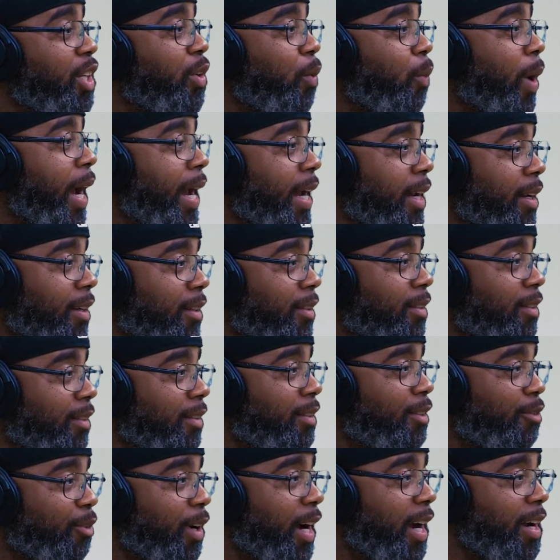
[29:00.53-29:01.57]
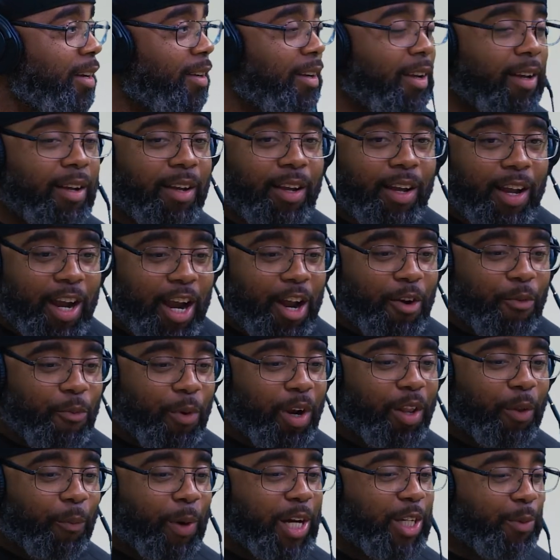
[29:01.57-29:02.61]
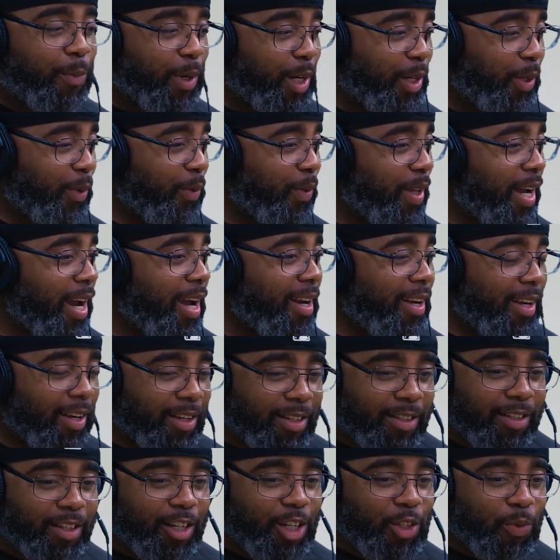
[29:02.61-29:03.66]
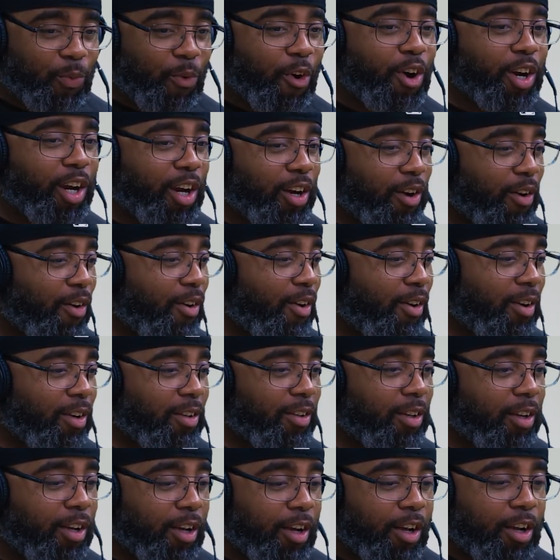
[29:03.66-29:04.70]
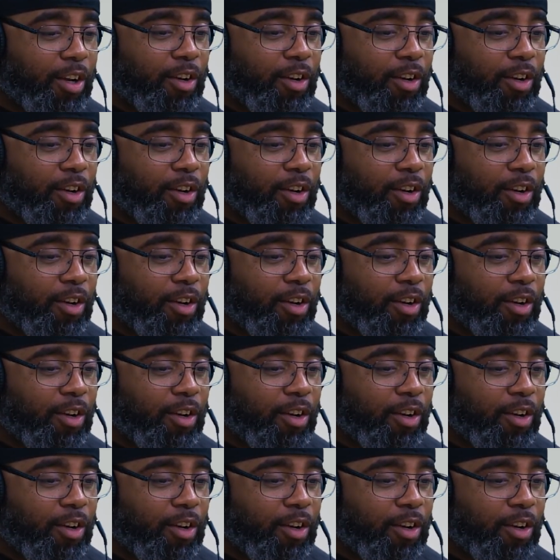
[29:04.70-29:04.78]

to lead the way, right? And one of the ways we can do that is working on,